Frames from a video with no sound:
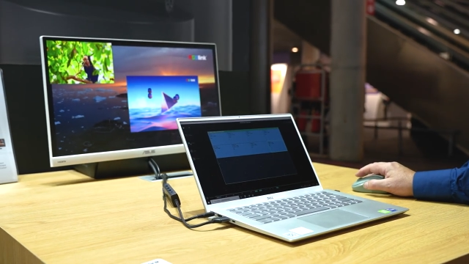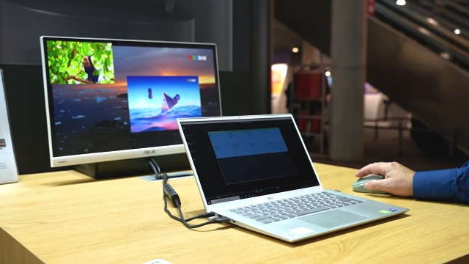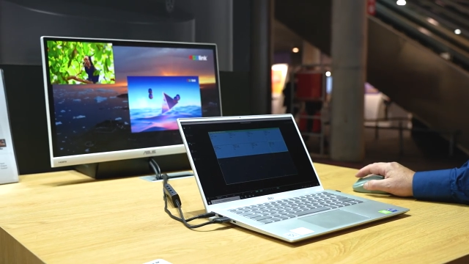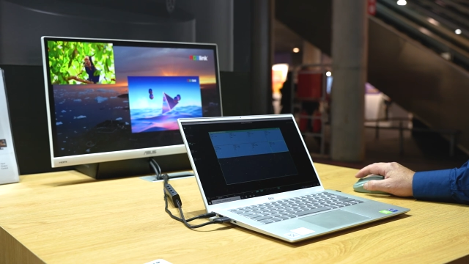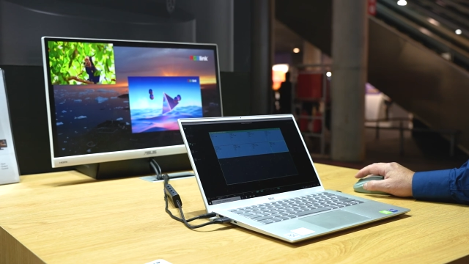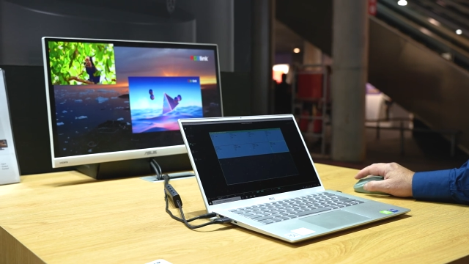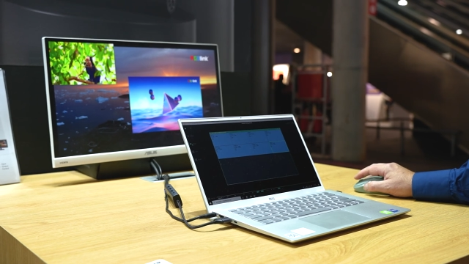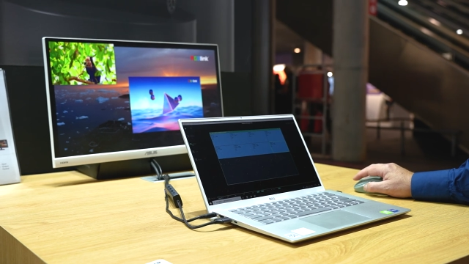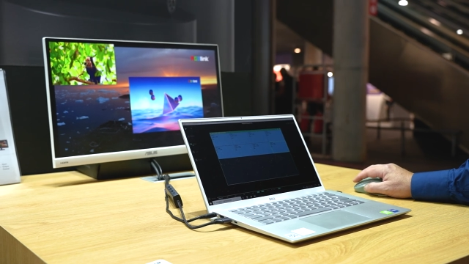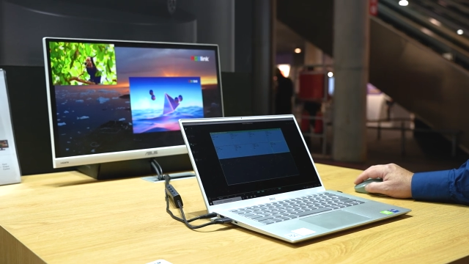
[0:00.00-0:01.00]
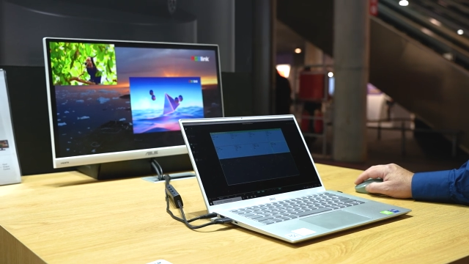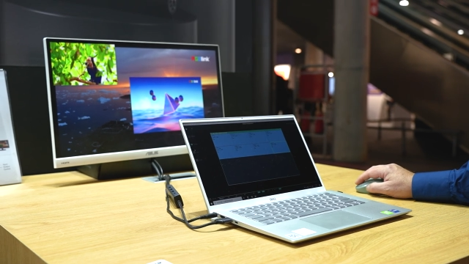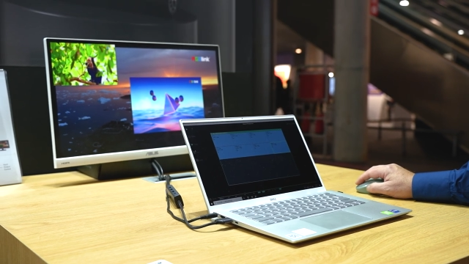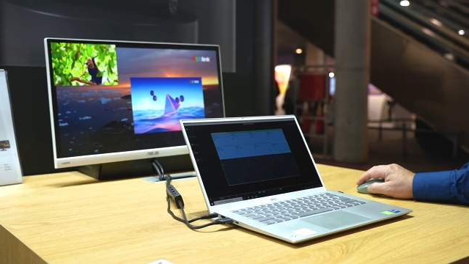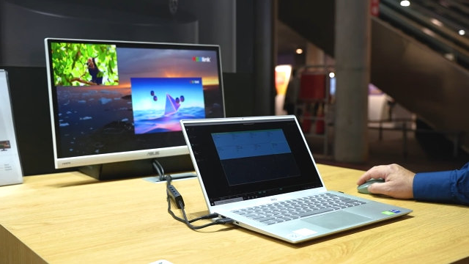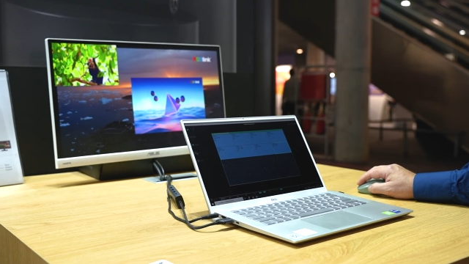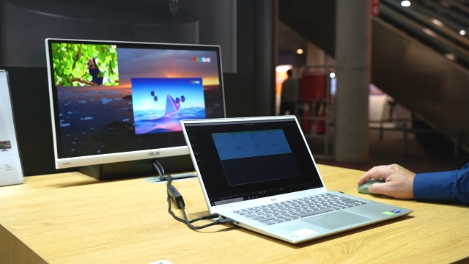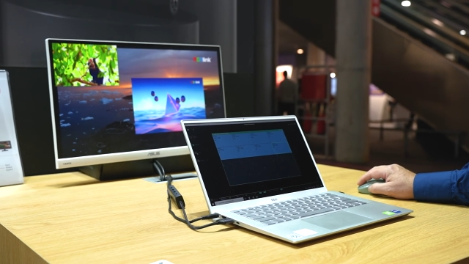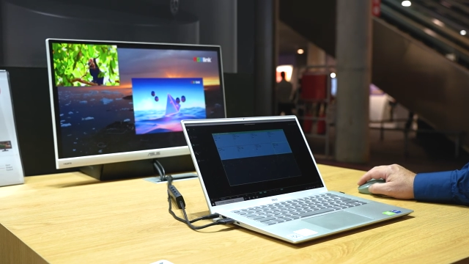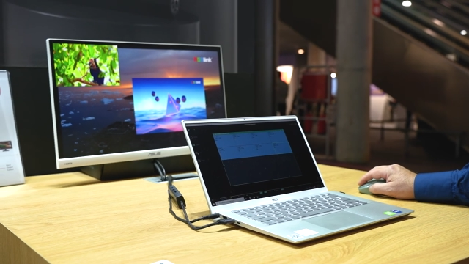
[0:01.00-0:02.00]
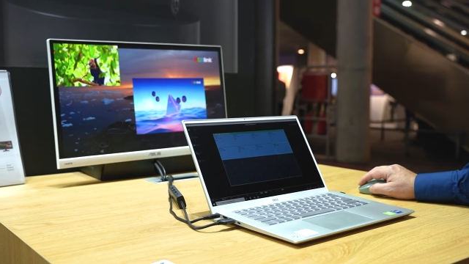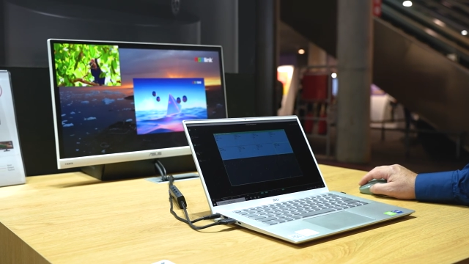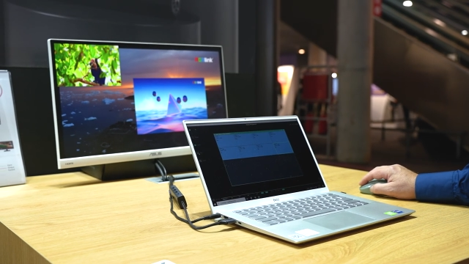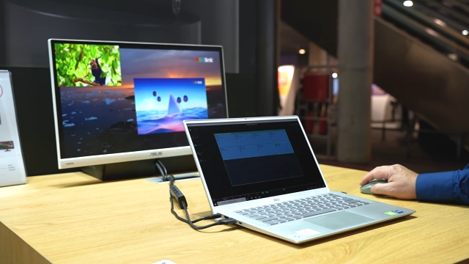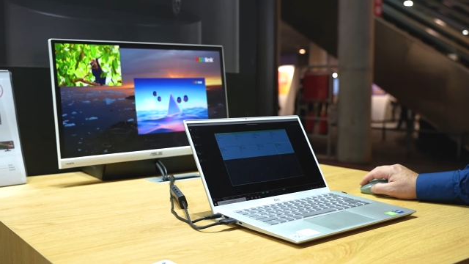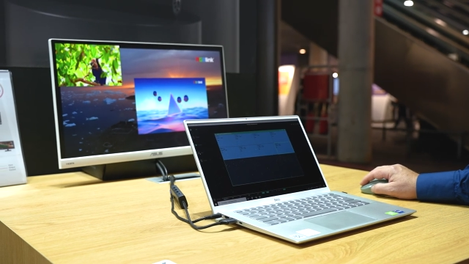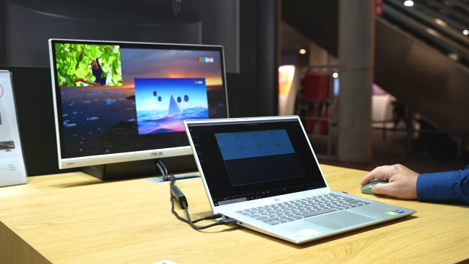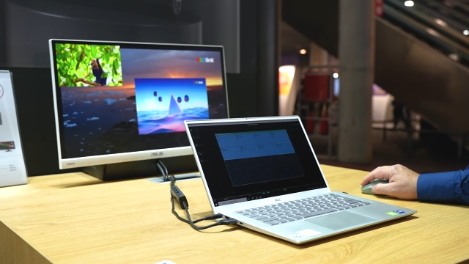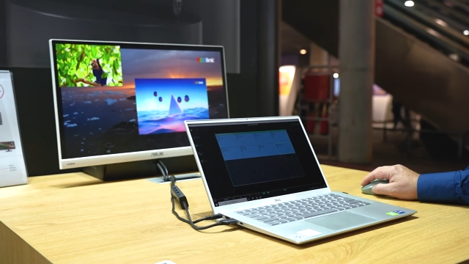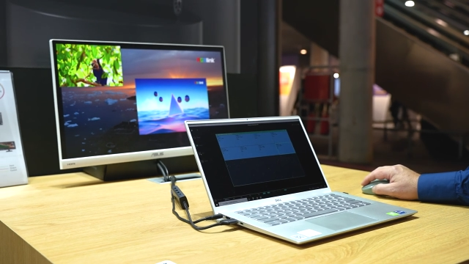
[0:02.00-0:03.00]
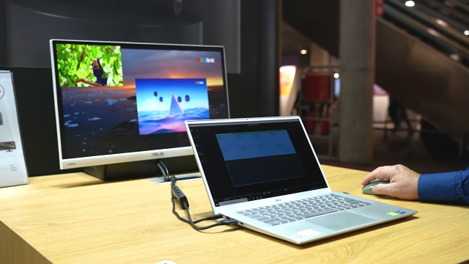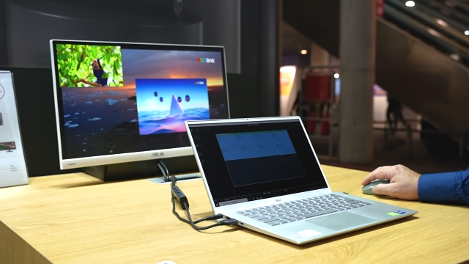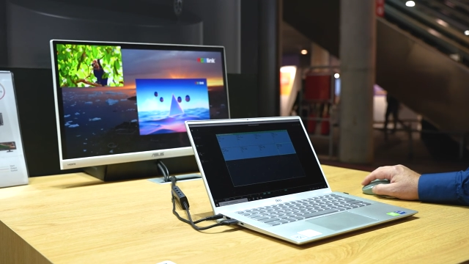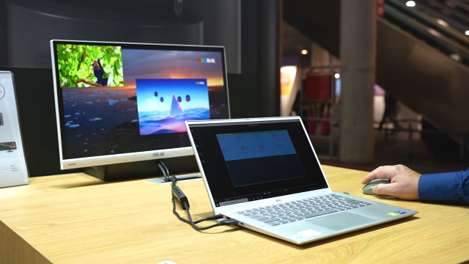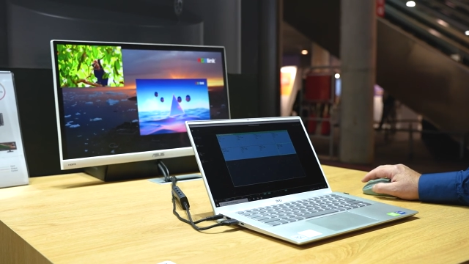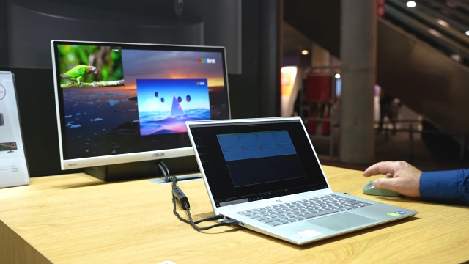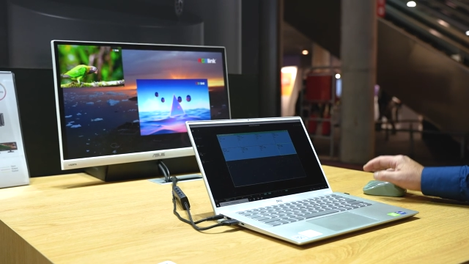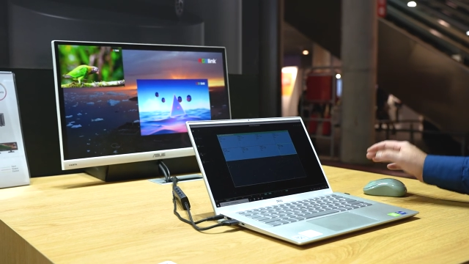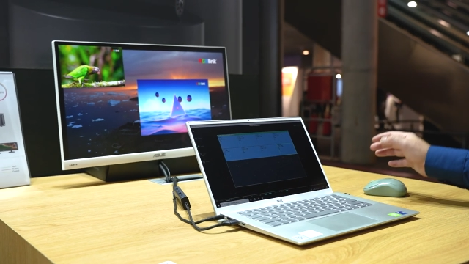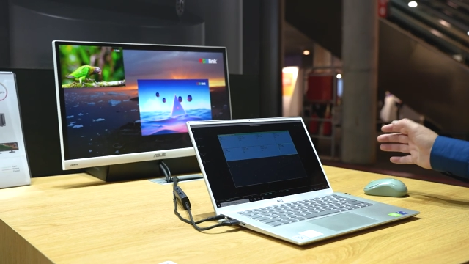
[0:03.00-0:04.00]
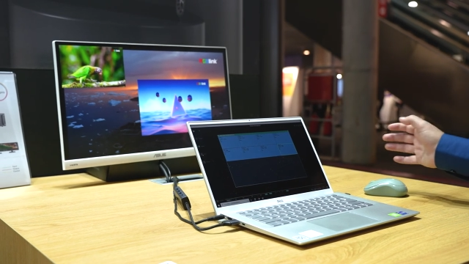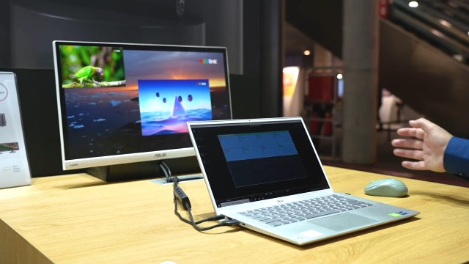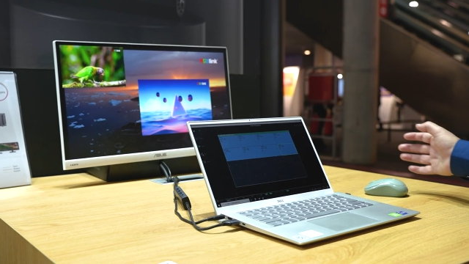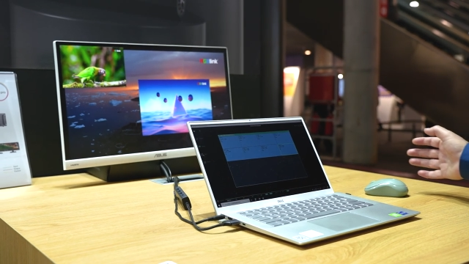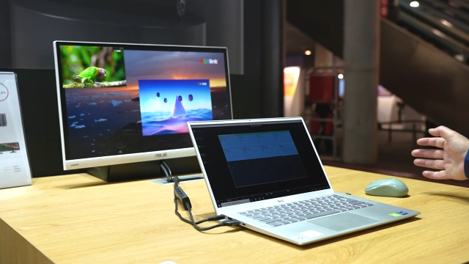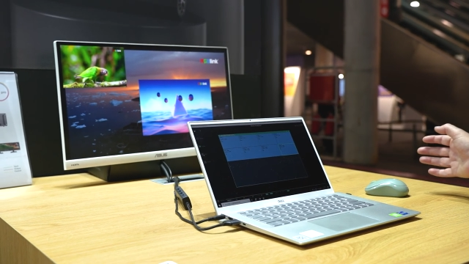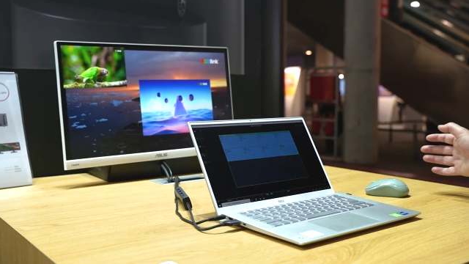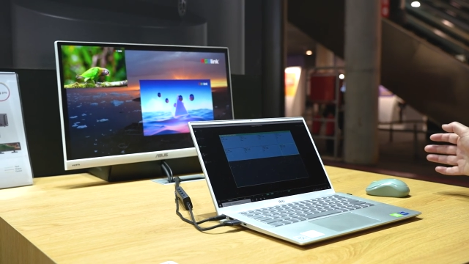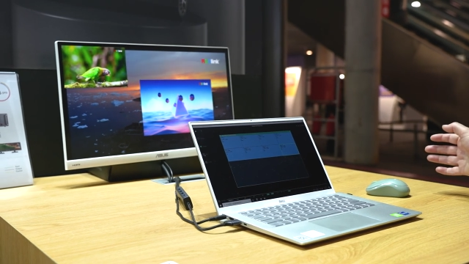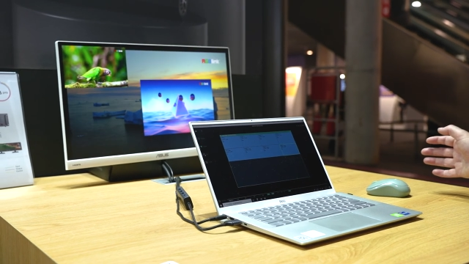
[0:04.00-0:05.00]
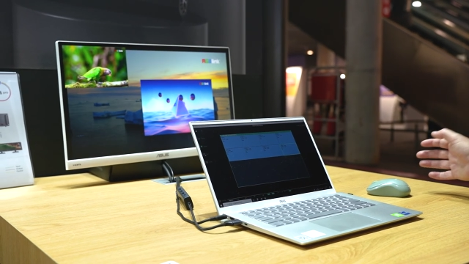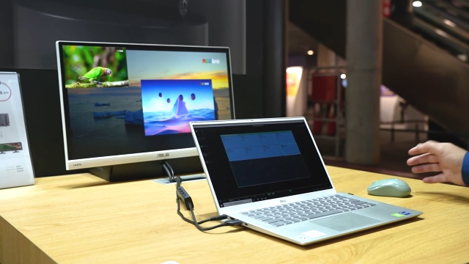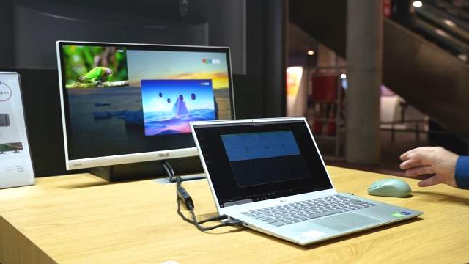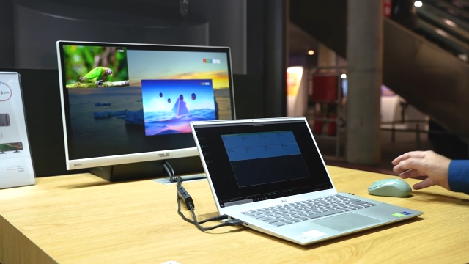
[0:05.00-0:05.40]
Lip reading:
Nobody's mouth can be seen.